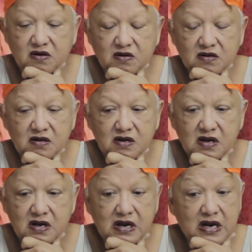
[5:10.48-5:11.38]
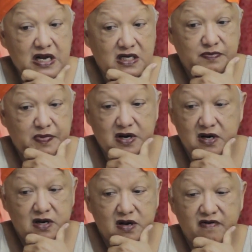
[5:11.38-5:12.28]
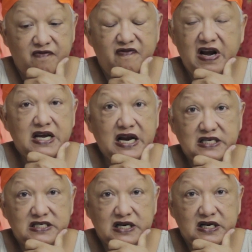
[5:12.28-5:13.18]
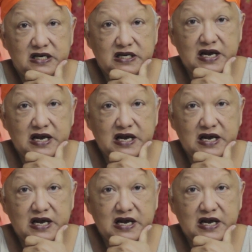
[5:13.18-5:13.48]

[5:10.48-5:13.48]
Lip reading: old. and has been a fantastic,